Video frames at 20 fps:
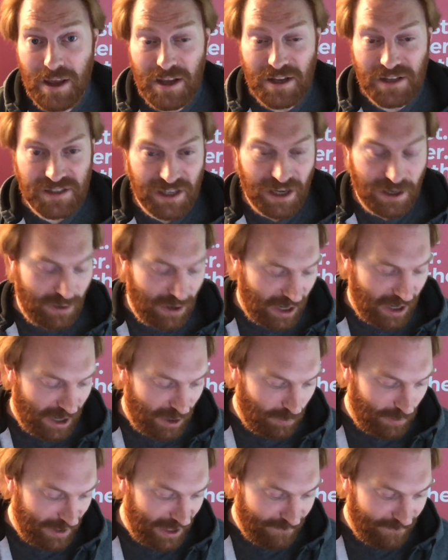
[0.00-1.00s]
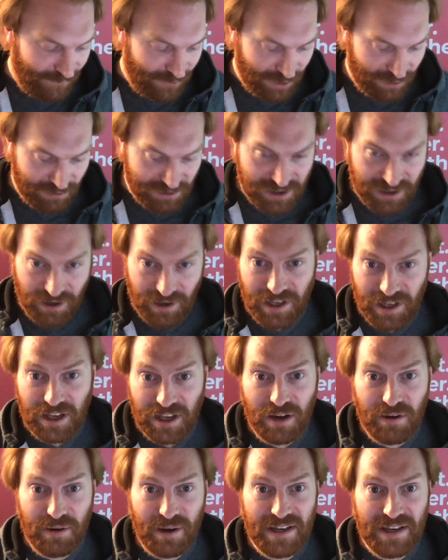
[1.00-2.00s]
So without further ado, I'm going to
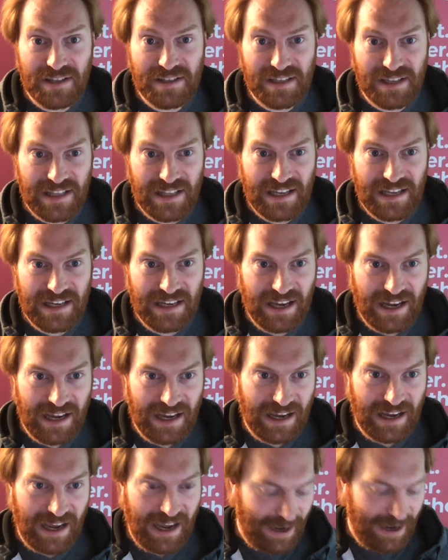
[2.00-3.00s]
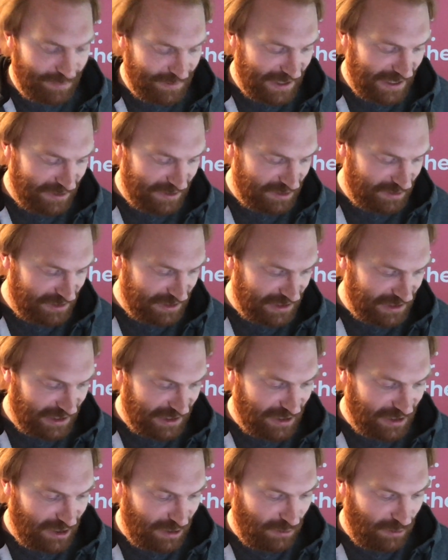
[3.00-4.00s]
go into the app now. So I'm just going
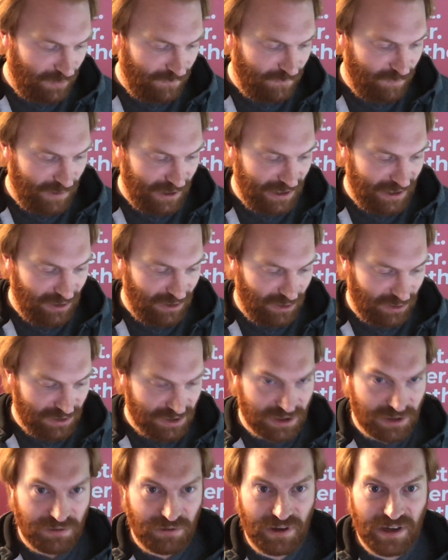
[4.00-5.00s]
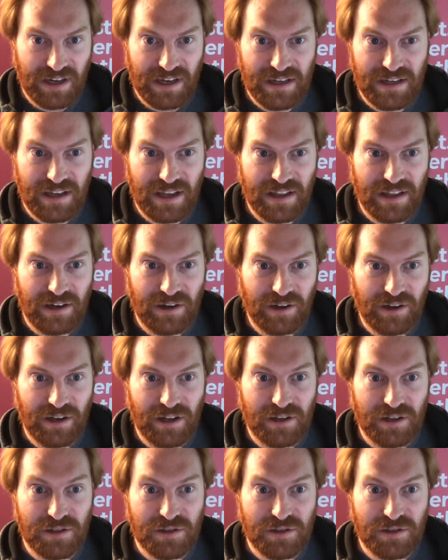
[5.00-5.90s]
to go off my lock screen and then I'm going to